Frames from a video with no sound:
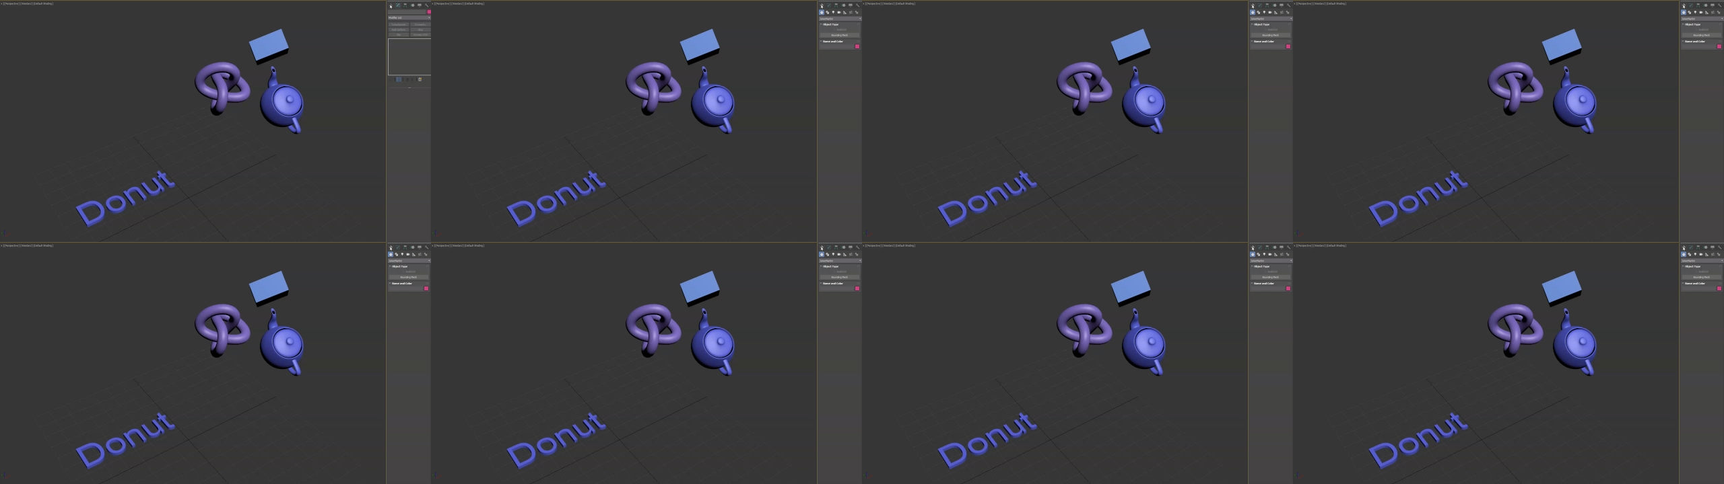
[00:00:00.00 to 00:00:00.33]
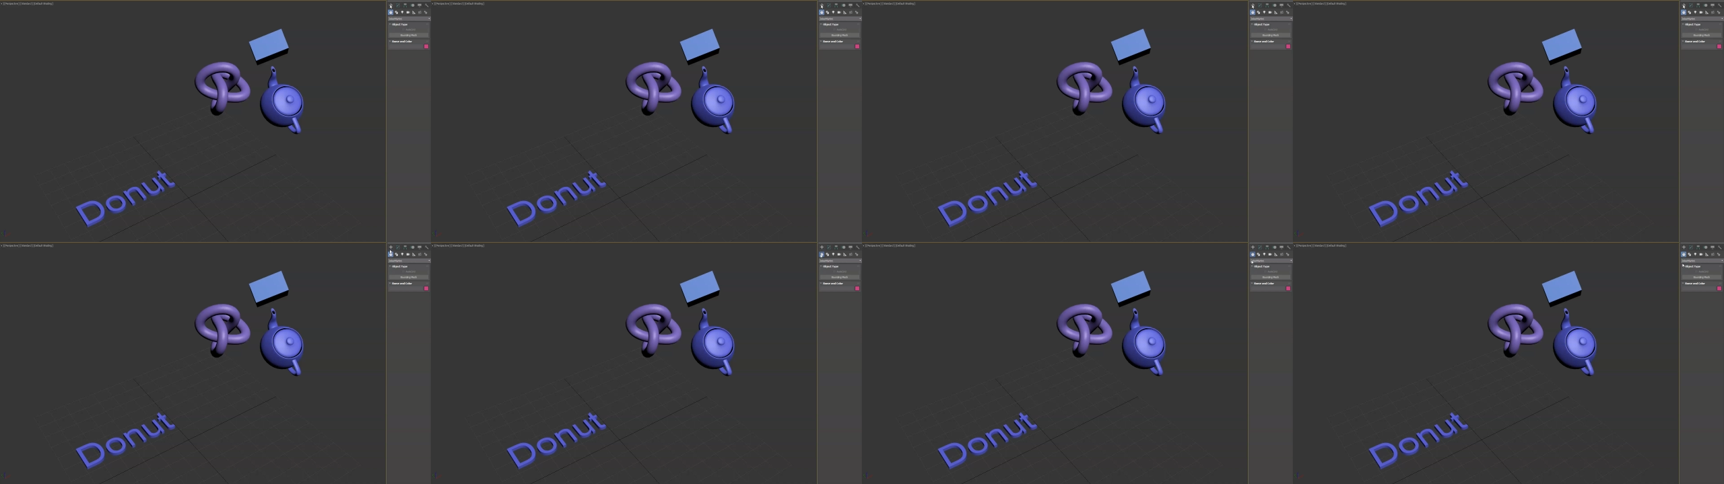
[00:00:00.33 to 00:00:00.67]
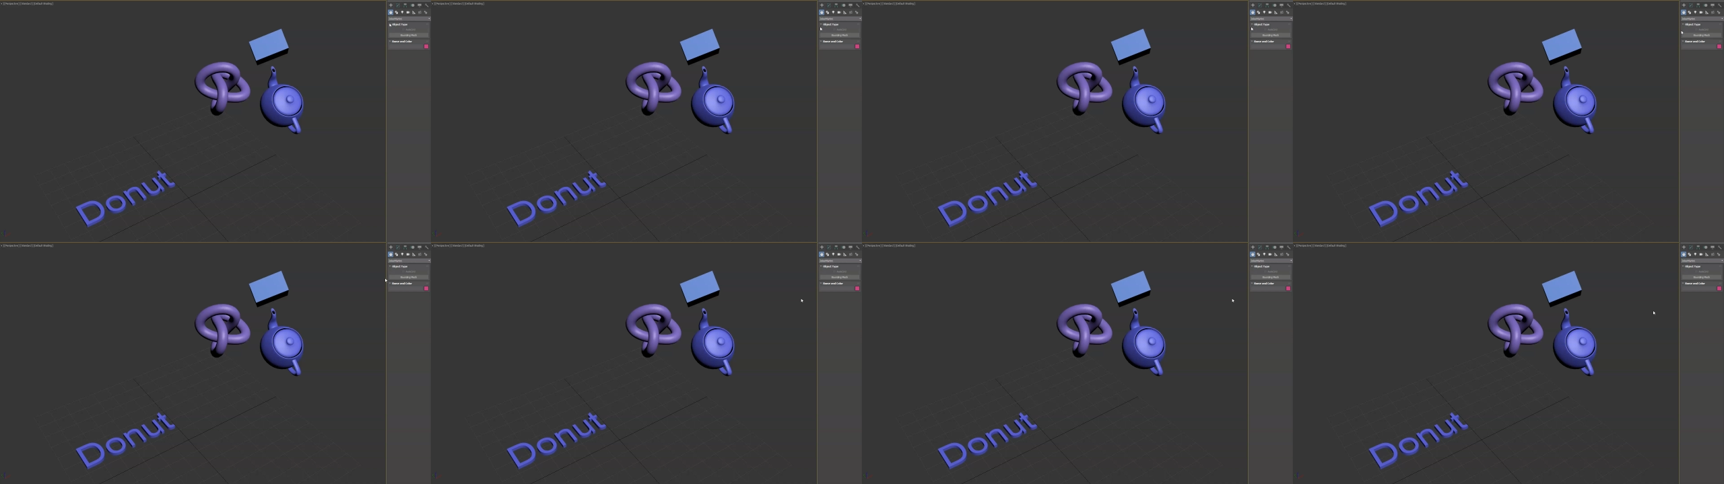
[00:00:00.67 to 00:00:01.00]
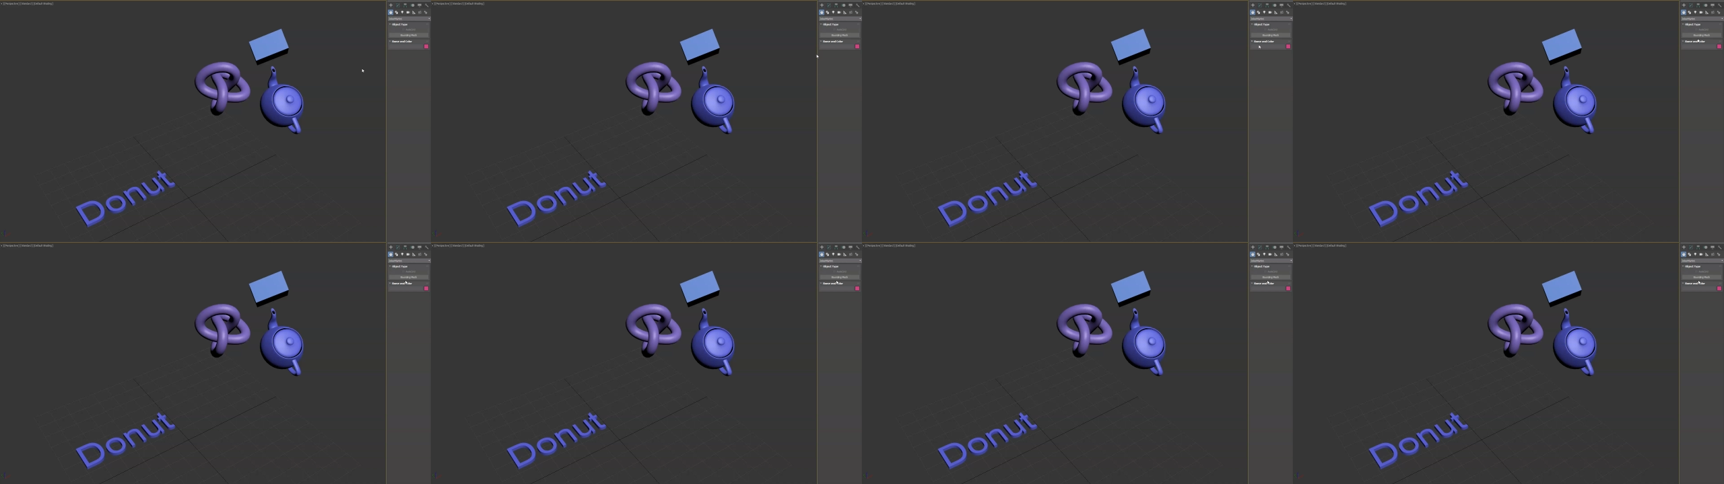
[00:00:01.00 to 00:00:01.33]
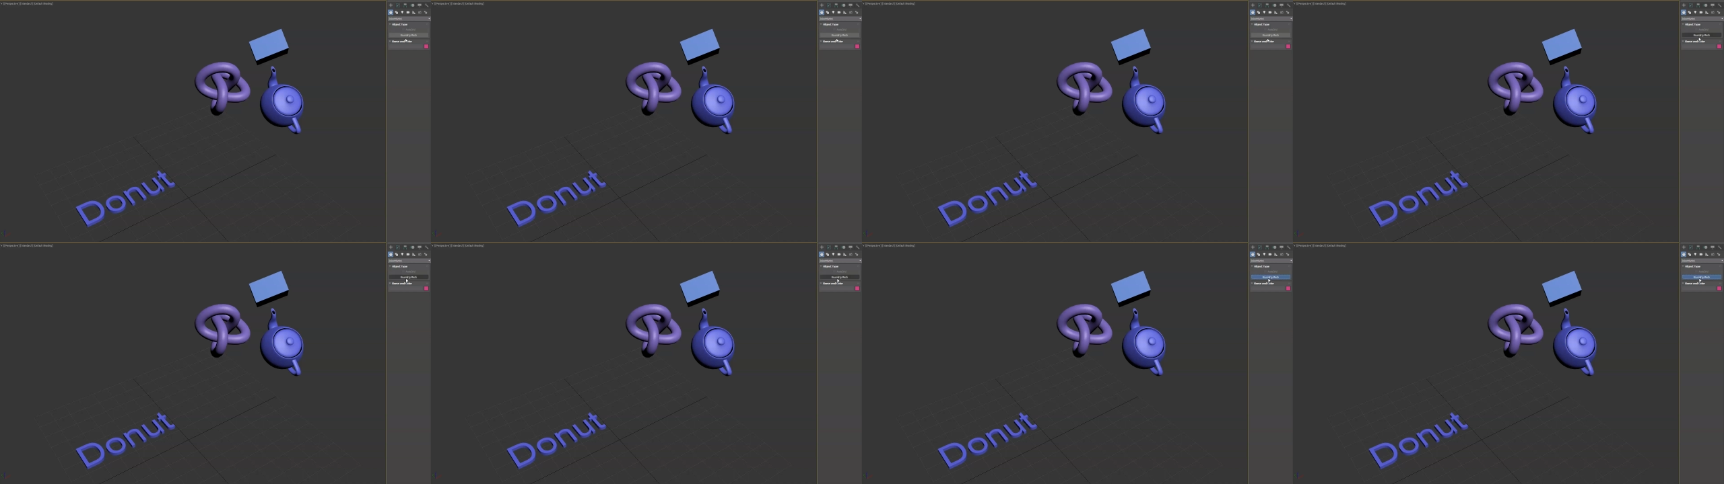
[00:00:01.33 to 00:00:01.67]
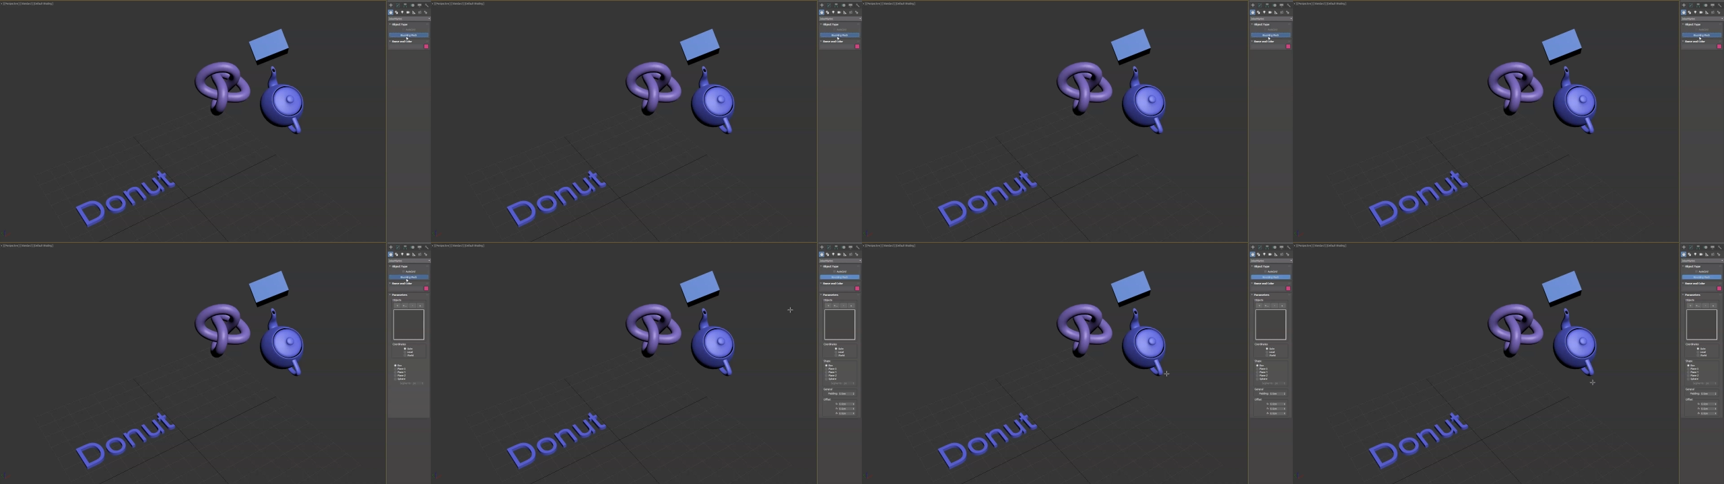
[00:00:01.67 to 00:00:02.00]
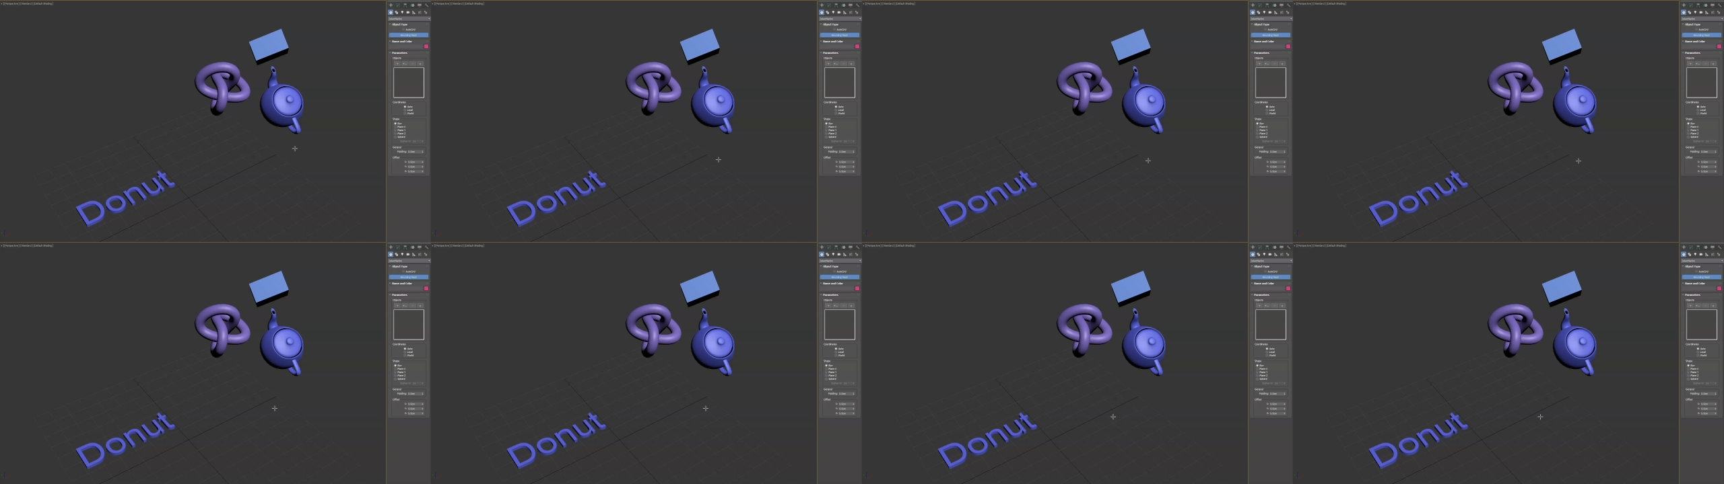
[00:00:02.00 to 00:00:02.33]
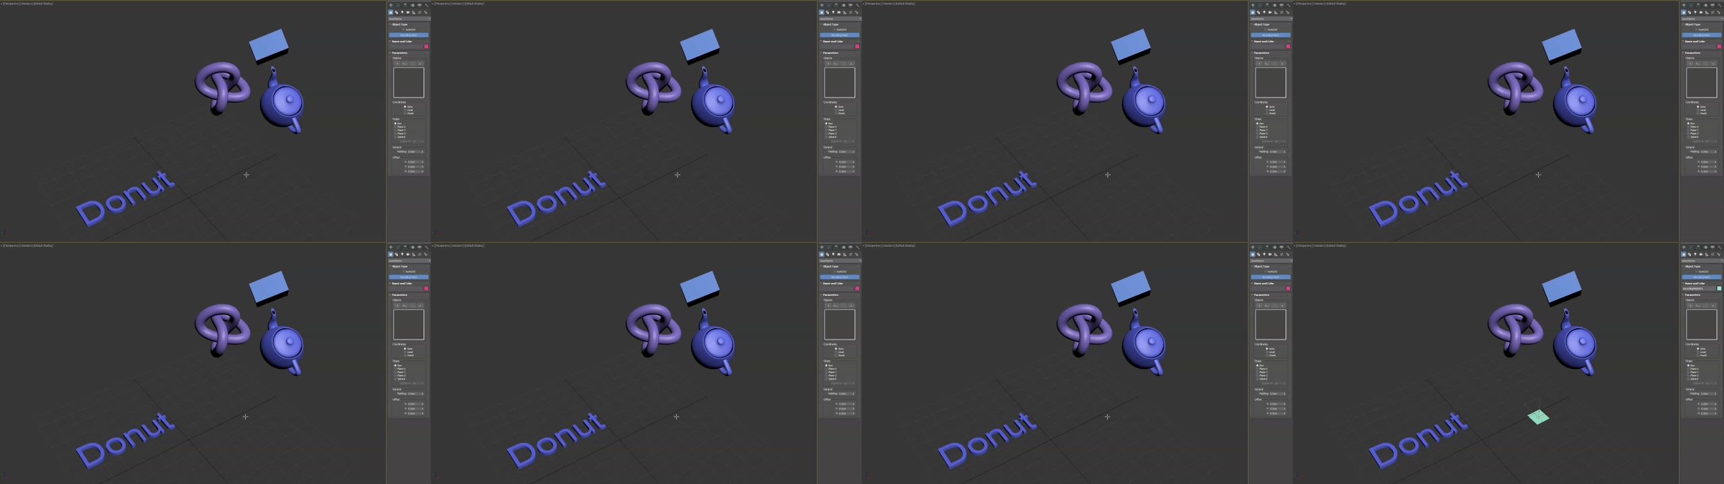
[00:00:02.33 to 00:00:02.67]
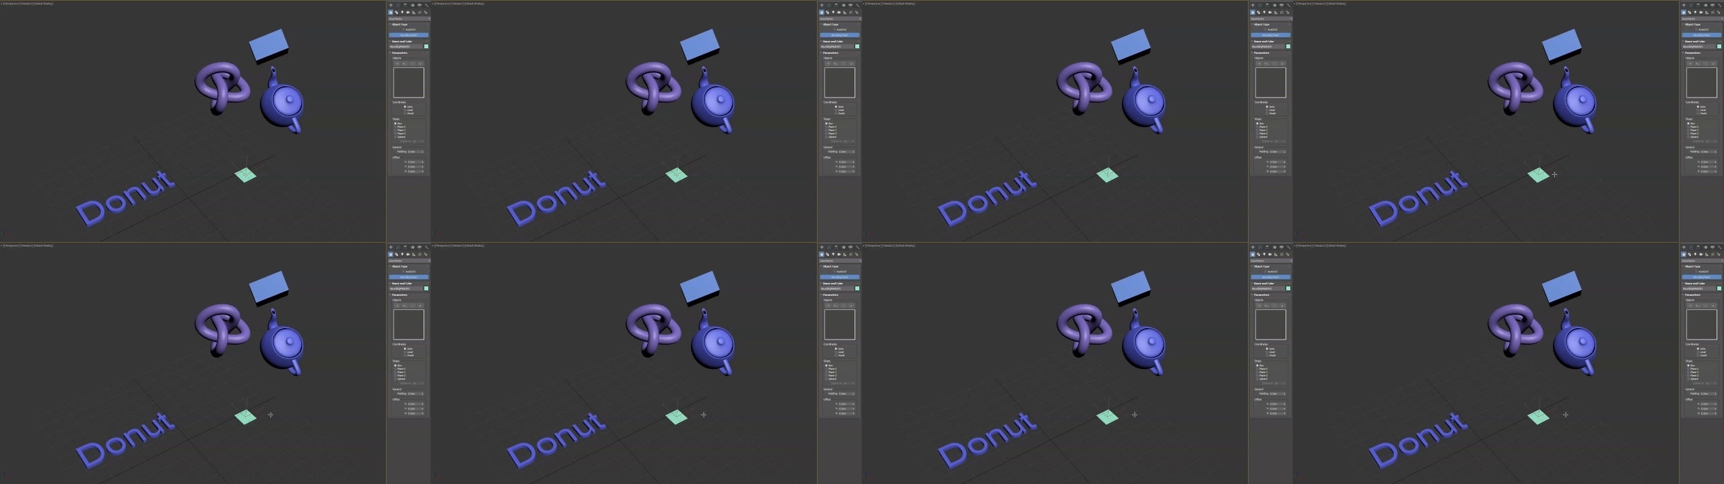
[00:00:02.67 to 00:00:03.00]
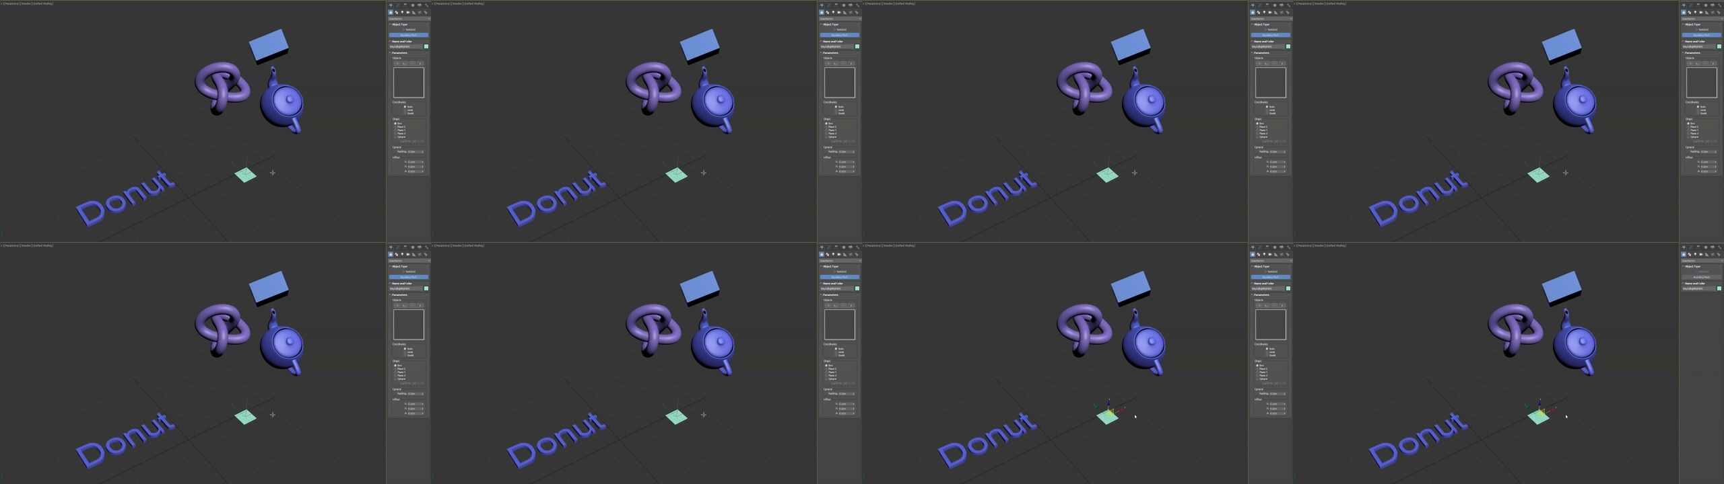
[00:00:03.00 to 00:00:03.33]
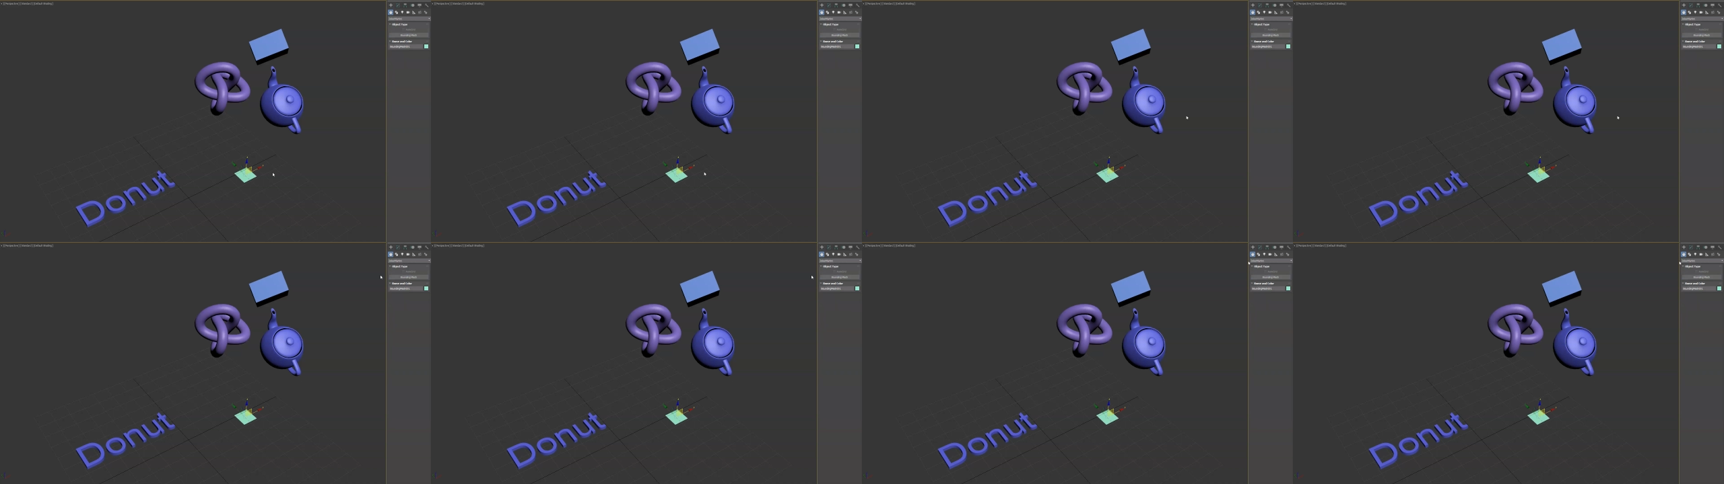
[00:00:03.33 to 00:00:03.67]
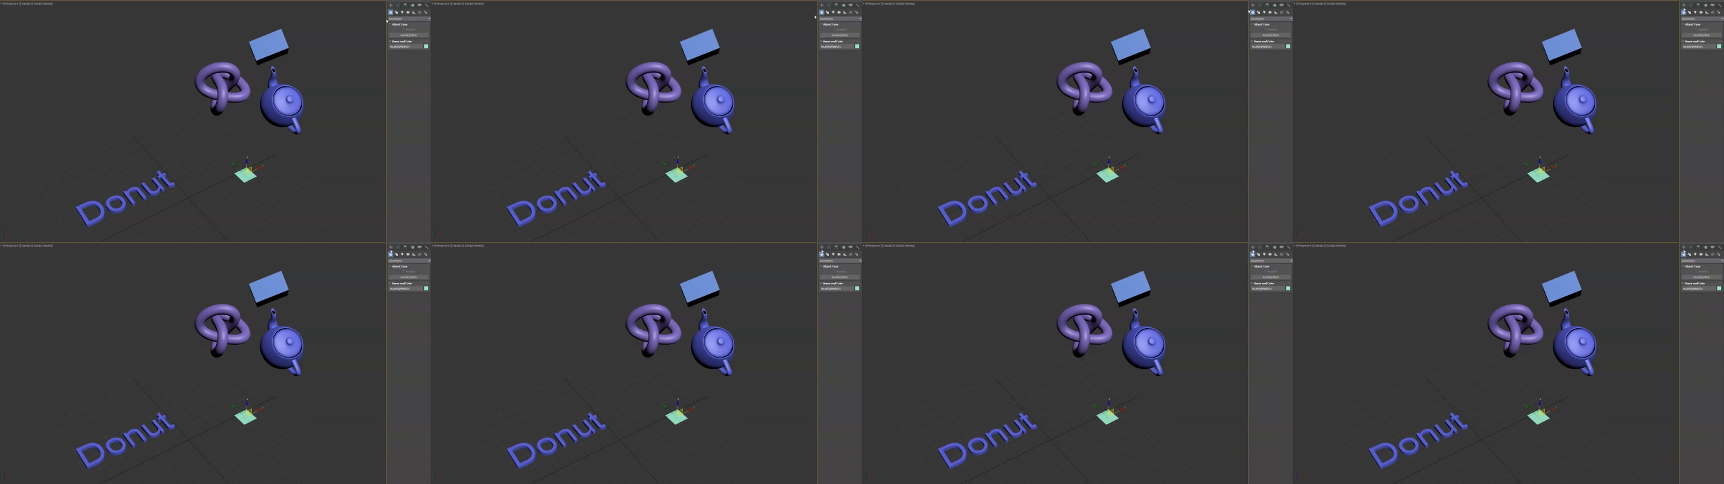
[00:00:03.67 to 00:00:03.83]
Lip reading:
(no speaker visible)